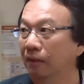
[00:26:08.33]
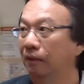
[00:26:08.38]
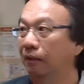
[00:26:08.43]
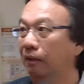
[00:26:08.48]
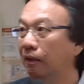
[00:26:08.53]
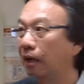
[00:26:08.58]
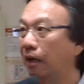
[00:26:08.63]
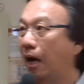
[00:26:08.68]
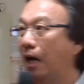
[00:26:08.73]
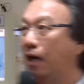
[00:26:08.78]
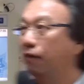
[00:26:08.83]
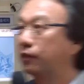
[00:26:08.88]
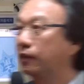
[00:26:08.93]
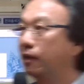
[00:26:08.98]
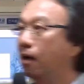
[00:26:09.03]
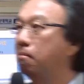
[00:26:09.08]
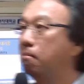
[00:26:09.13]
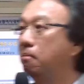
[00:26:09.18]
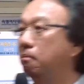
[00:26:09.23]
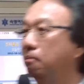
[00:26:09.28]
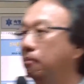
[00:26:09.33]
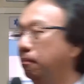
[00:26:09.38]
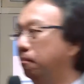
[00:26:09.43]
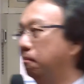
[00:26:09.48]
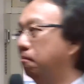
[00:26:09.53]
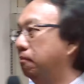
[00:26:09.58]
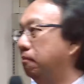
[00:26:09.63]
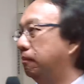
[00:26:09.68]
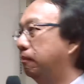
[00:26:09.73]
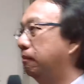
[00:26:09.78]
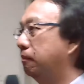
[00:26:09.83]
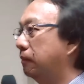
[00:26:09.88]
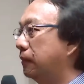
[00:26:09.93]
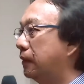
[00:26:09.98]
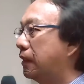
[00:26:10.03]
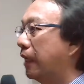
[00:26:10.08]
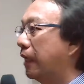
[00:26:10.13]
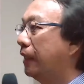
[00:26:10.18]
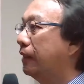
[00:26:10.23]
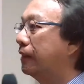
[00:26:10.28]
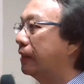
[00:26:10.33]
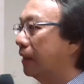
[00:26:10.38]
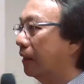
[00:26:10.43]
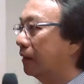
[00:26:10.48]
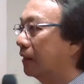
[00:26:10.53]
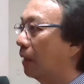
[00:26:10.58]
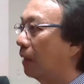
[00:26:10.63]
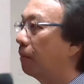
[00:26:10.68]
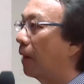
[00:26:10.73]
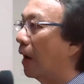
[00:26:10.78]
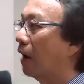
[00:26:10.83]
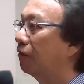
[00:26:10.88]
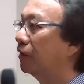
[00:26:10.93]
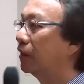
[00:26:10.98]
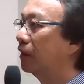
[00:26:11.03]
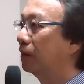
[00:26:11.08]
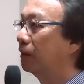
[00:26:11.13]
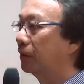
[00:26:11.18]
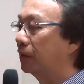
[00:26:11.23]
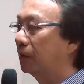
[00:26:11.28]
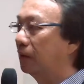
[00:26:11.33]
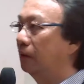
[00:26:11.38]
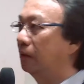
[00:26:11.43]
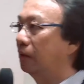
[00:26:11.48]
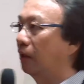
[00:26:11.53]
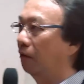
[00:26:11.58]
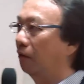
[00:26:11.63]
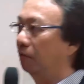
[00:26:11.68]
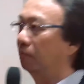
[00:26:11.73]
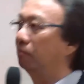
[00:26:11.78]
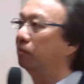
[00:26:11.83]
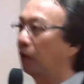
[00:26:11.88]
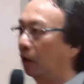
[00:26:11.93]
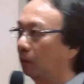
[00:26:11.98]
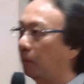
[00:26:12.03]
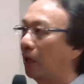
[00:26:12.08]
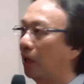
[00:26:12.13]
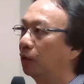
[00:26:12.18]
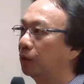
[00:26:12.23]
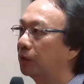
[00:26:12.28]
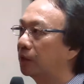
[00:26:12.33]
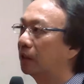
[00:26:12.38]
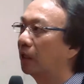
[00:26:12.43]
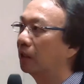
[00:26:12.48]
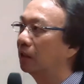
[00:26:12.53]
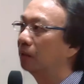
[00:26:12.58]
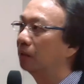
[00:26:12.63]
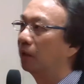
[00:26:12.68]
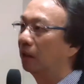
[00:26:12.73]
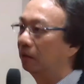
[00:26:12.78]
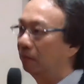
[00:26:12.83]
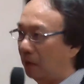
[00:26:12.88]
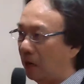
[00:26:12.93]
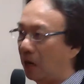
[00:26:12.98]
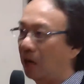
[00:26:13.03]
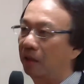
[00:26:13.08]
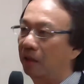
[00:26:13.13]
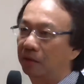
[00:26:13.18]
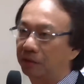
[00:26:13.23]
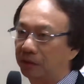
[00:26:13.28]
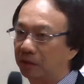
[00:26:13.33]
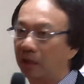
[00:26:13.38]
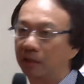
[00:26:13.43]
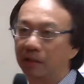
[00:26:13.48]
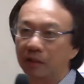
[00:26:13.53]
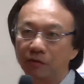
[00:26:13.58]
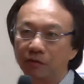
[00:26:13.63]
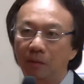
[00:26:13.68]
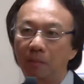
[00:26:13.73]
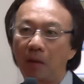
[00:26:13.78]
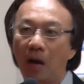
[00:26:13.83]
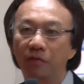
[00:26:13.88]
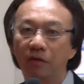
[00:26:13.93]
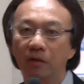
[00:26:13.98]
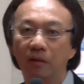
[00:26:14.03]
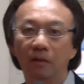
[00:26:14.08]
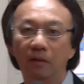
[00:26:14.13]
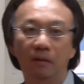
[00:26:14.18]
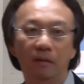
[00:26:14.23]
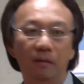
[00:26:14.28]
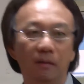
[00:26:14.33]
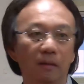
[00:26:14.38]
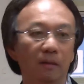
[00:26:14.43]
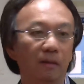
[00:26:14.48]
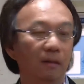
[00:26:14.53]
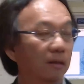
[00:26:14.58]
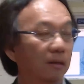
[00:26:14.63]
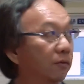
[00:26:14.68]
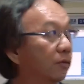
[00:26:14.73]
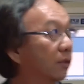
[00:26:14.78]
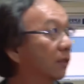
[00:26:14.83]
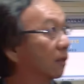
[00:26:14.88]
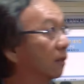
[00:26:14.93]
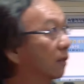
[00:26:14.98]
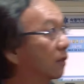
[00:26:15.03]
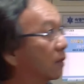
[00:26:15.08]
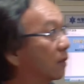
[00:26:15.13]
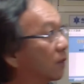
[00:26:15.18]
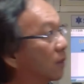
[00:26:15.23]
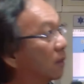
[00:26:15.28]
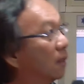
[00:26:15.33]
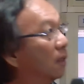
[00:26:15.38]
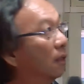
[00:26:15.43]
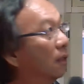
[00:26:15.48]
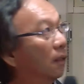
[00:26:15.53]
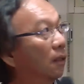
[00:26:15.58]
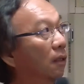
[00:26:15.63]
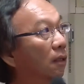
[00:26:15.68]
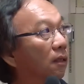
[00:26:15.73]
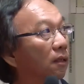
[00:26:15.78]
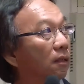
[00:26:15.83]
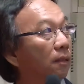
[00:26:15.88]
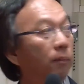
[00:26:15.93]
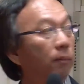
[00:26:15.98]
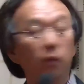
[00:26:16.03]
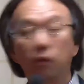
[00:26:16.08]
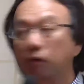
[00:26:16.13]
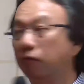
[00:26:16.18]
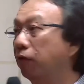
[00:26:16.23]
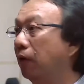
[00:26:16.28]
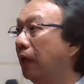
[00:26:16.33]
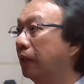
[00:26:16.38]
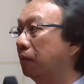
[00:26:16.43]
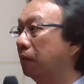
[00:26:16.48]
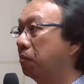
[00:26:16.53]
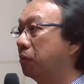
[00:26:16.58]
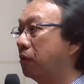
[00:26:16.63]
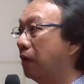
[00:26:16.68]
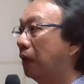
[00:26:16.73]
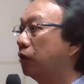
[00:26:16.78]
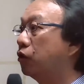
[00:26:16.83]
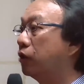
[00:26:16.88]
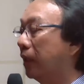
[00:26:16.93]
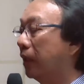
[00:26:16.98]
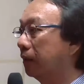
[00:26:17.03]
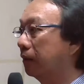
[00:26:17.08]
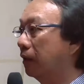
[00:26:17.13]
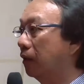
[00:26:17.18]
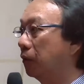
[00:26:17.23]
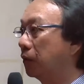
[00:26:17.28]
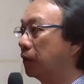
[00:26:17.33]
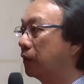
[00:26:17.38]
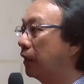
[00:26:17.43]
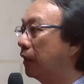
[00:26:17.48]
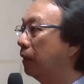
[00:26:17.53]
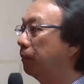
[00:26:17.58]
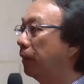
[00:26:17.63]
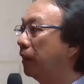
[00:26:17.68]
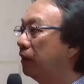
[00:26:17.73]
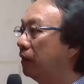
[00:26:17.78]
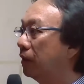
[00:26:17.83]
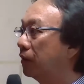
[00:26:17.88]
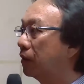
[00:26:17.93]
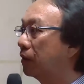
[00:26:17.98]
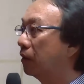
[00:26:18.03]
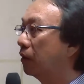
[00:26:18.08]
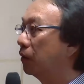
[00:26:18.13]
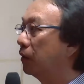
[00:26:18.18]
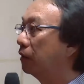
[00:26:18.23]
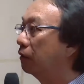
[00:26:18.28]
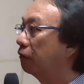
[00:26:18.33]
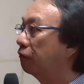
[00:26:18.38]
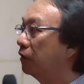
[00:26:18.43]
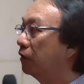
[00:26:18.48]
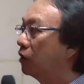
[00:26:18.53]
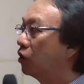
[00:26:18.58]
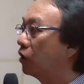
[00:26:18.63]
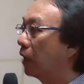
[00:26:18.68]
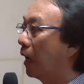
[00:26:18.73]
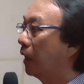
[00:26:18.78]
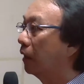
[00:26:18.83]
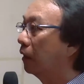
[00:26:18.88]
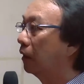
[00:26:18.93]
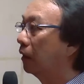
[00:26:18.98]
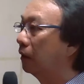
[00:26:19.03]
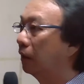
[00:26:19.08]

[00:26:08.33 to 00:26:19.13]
I have some data, some evidence, not my own study, but studies from other researchers. The Book Flood project that was done many years ago in the Fiji Island.